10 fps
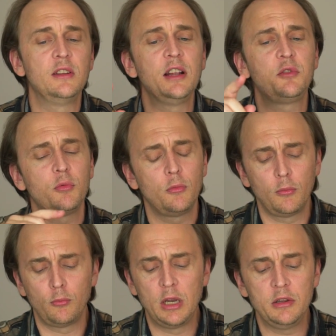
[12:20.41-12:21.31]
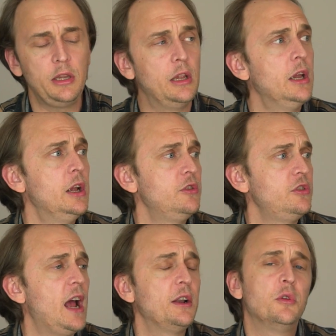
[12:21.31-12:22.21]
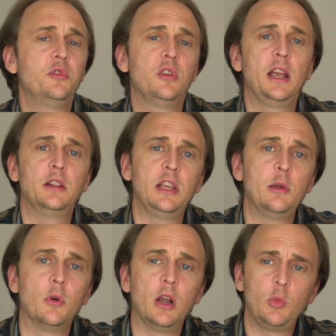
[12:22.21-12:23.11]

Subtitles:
And that's really shadow side Libra,